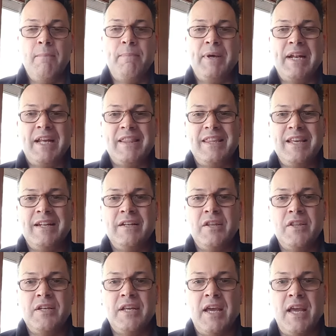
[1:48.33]
But at the end of
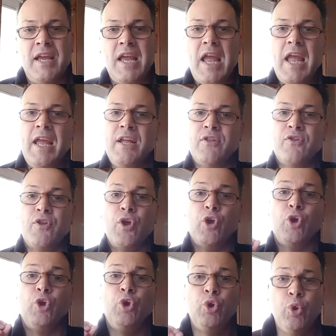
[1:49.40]
the day, it's
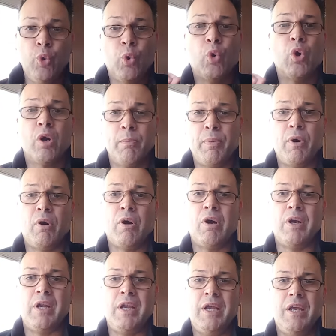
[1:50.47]
your
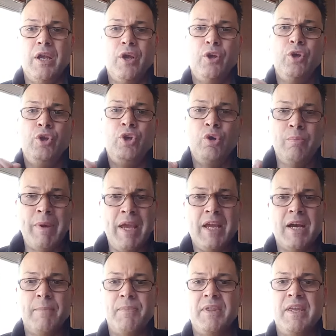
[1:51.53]
party you make
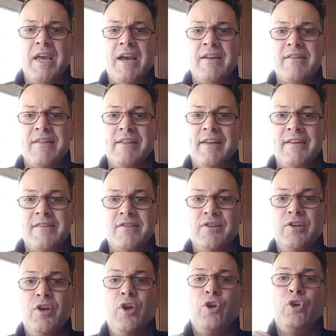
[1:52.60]
up the guest list,
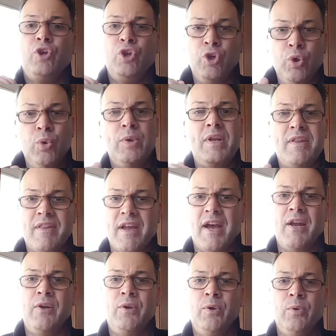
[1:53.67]
you
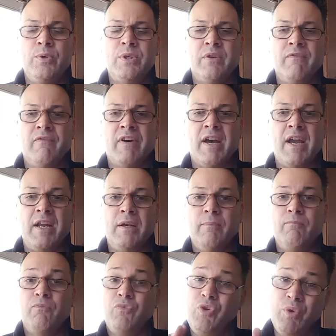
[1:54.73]
decide who to invite,
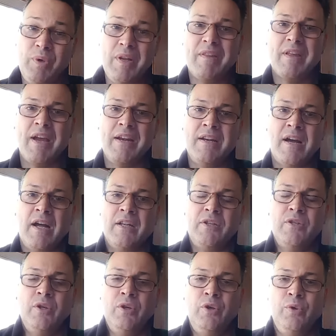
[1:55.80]
you decide not
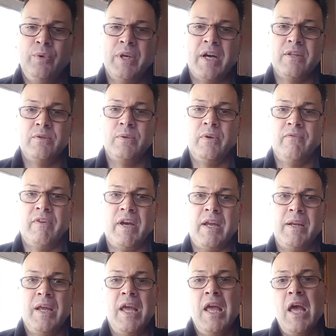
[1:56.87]
to, who not to invite.